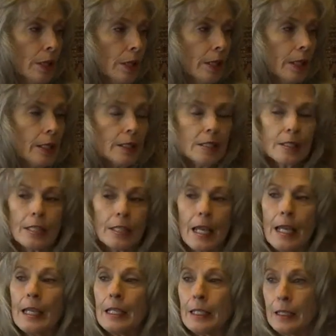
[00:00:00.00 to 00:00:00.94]
and it's
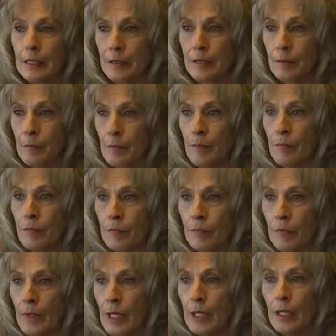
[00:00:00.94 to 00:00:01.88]
taken,
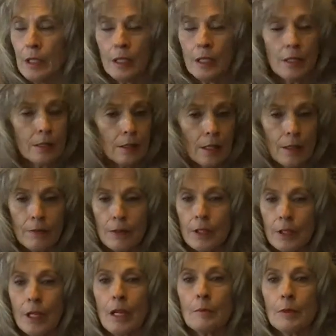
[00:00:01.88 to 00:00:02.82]
it's never
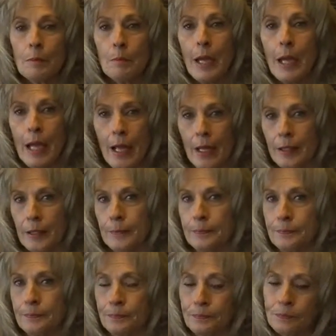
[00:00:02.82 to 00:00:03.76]
coming back.
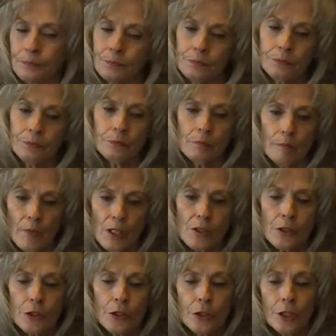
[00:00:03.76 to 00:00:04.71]

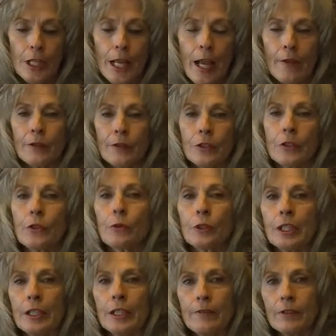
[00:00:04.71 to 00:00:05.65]
So you're going to have to
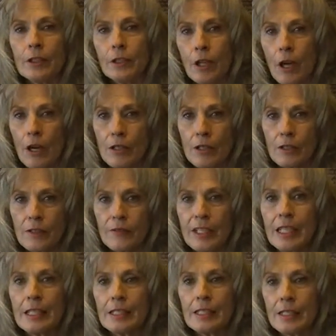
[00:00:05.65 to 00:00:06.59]
grieve the loss of
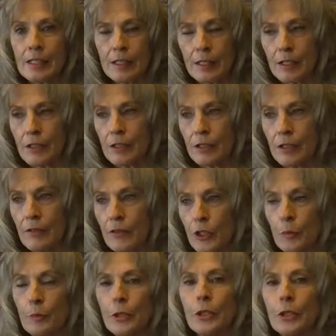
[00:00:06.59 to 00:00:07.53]
innocence, of your
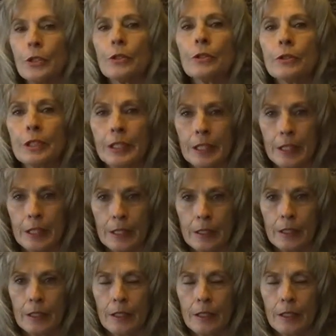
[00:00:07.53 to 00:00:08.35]
purity,